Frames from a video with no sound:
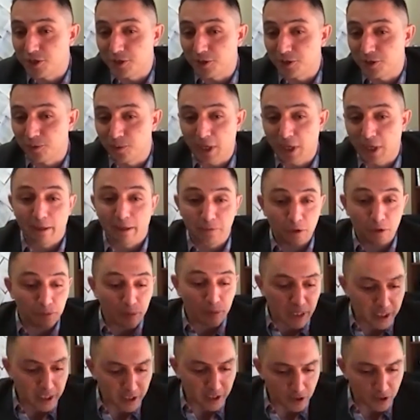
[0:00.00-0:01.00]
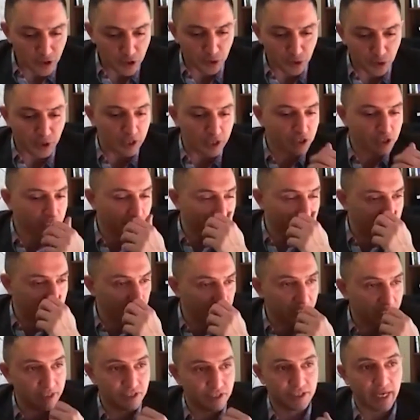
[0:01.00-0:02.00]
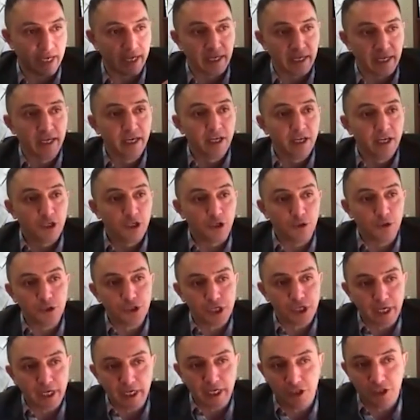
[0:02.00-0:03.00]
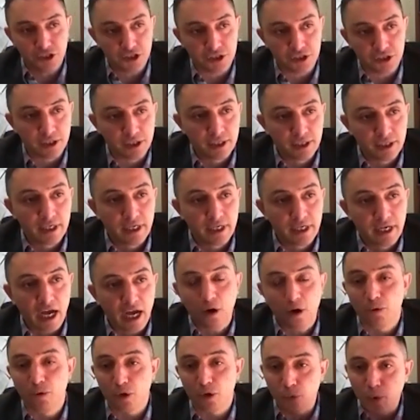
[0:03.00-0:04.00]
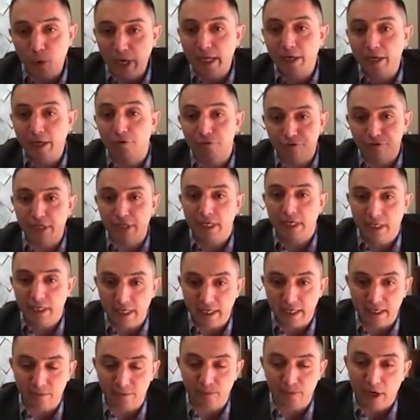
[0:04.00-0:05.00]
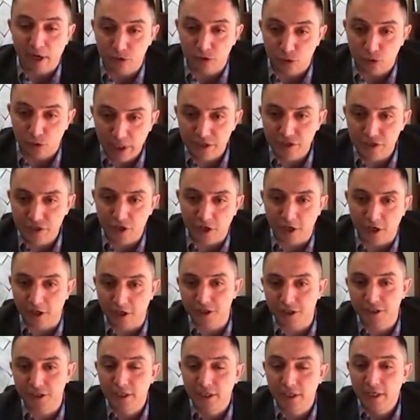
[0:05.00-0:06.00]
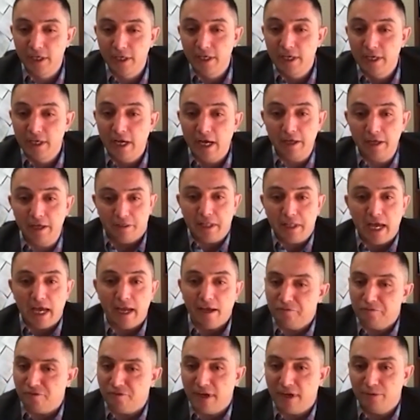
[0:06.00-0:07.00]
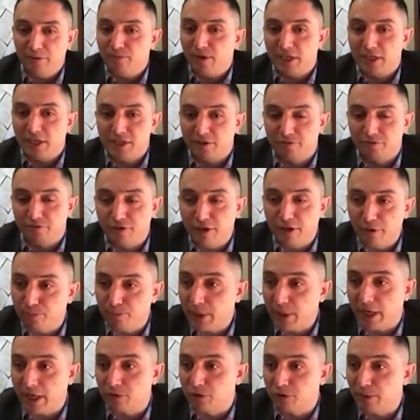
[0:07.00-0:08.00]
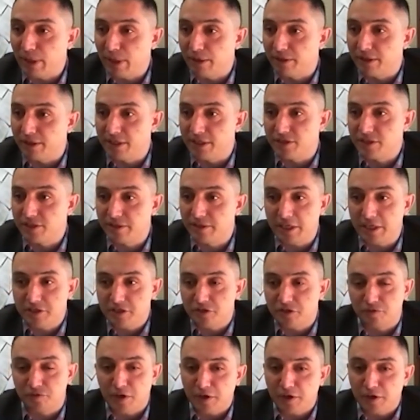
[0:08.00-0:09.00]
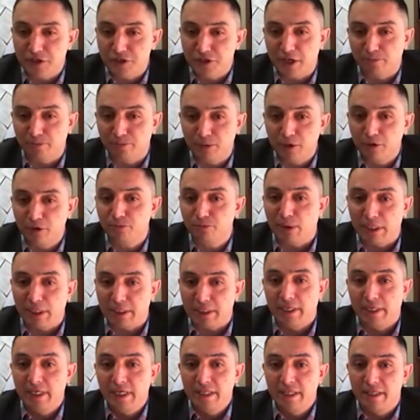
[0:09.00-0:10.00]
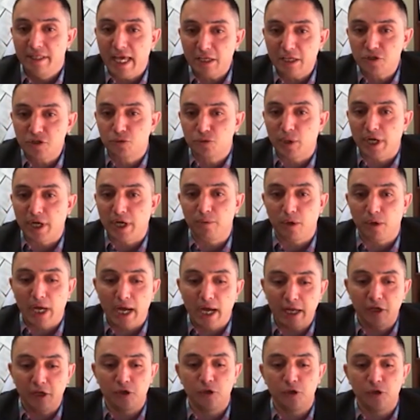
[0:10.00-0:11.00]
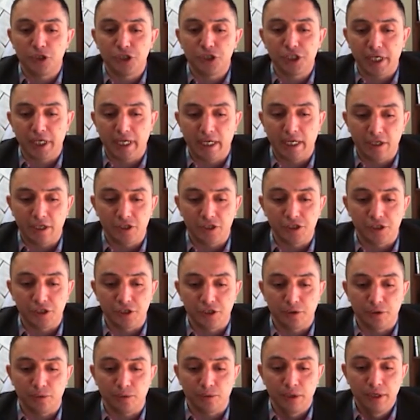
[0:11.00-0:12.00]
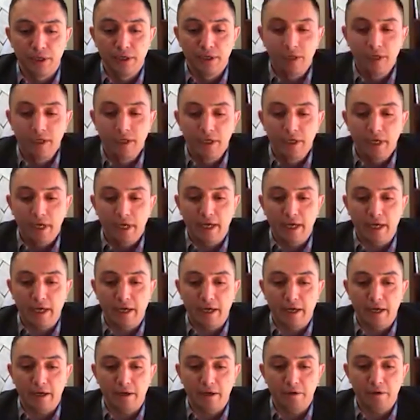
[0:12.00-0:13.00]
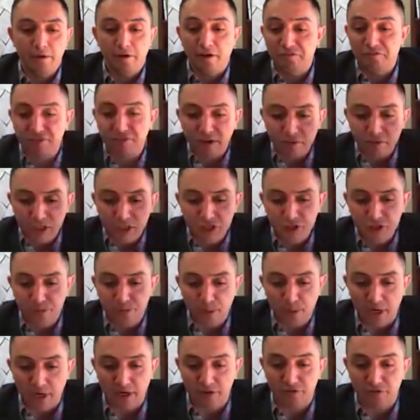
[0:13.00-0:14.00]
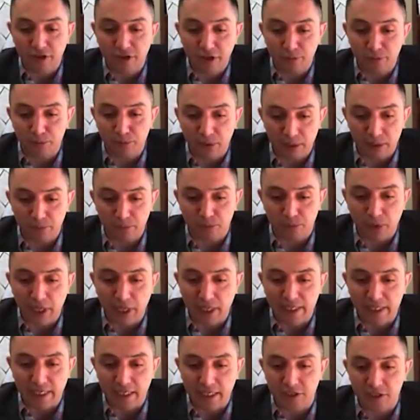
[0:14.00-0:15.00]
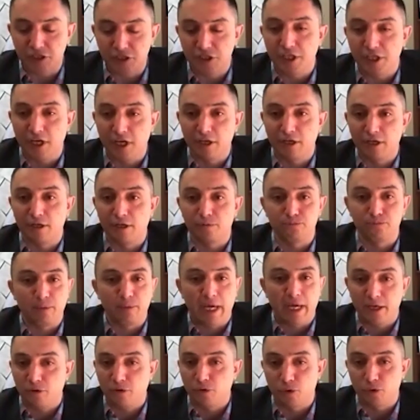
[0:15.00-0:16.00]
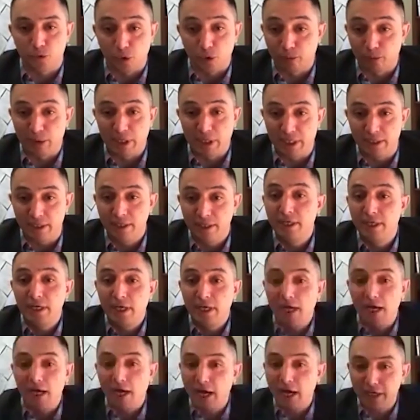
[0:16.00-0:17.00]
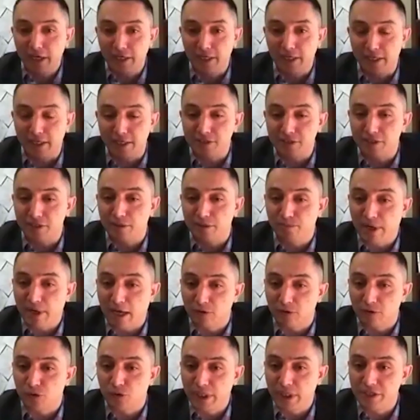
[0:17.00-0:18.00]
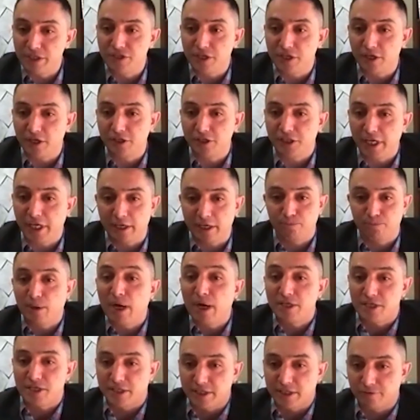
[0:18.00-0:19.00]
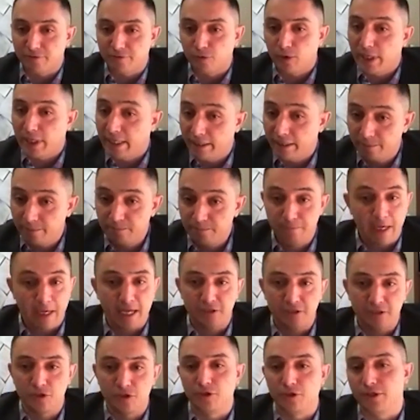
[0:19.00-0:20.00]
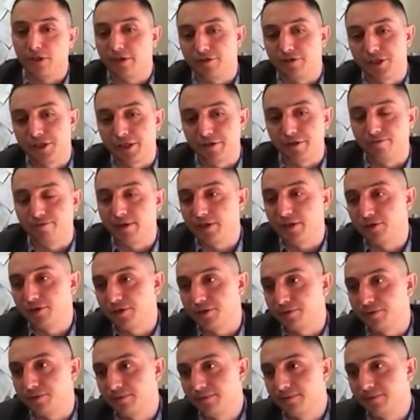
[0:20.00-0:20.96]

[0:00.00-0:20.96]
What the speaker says: too. Like when medical students come to me and say, you changed our way of thinking about research, I find myself very proud about this. This is very simple, but that's what I want. I could change, you know, a very smart, very brilliant young man or woman ideas about research in a positive way. That's good achievement too.